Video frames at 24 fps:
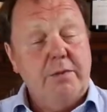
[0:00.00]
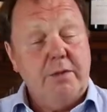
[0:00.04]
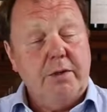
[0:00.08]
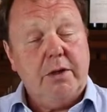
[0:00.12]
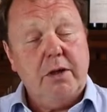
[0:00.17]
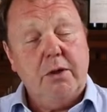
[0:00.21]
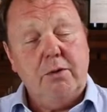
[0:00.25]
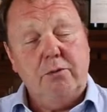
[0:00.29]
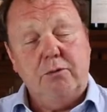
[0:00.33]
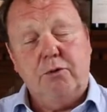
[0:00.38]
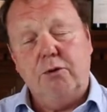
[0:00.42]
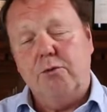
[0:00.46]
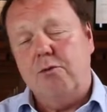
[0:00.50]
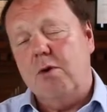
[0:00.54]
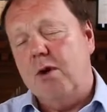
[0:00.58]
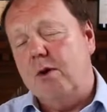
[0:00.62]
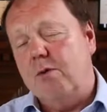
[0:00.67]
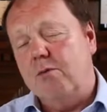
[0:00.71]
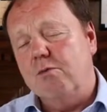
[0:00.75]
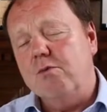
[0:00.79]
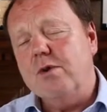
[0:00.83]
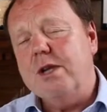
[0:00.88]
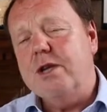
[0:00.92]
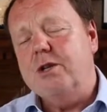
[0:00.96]
the Côte
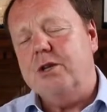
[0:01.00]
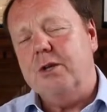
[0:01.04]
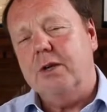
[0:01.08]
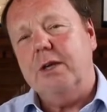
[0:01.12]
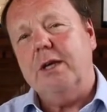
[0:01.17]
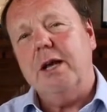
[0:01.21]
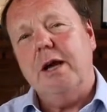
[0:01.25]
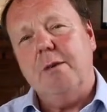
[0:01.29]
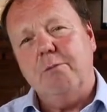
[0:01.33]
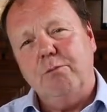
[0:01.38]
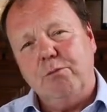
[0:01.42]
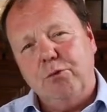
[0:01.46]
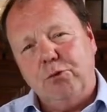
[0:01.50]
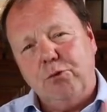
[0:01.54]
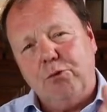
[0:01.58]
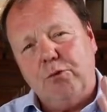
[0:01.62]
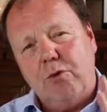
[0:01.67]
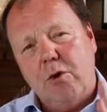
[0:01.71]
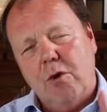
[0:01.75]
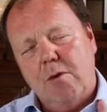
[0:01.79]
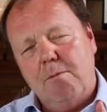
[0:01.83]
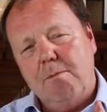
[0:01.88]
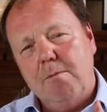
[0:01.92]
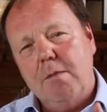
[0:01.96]
d'Rhône region comes
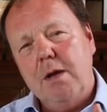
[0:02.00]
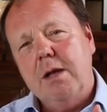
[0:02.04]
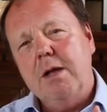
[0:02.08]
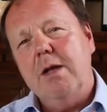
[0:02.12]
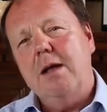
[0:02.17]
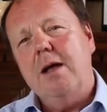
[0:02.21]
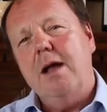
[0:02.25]
from